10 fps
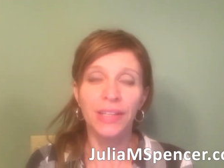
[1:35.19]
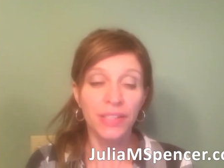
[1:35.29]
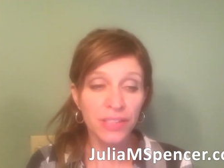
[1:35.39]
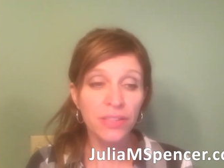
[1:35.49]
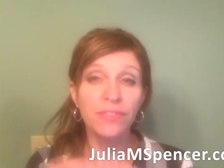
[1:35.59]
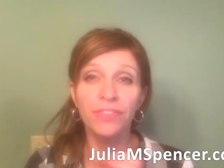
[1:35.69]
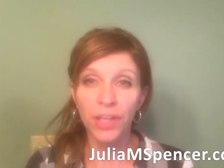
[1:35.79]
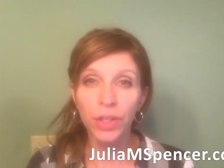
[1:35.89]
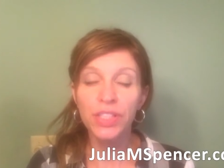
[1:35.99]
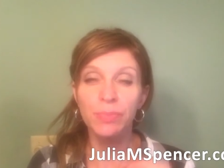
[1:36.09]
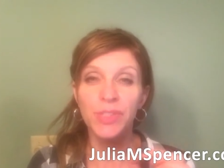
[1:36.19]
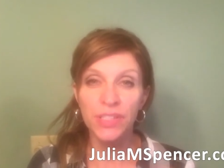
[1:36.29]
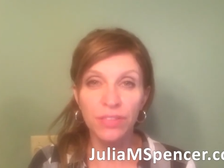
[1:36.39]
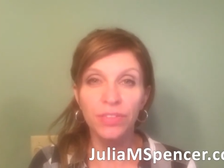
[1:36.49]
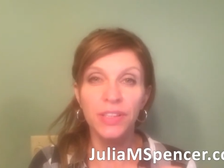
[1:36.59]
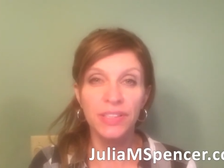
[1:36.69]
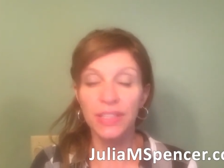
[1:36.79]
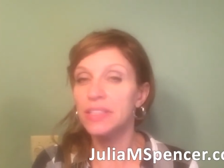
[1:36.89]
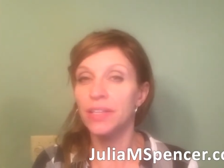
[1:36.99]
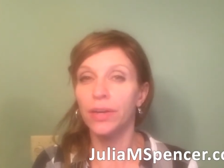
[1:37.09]
this is very specific,
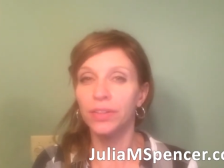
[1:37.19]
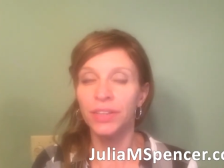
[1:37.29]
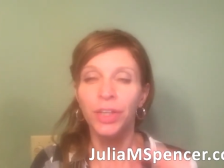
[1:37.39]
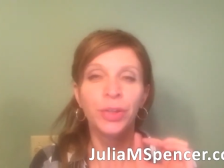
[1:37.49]
detailed,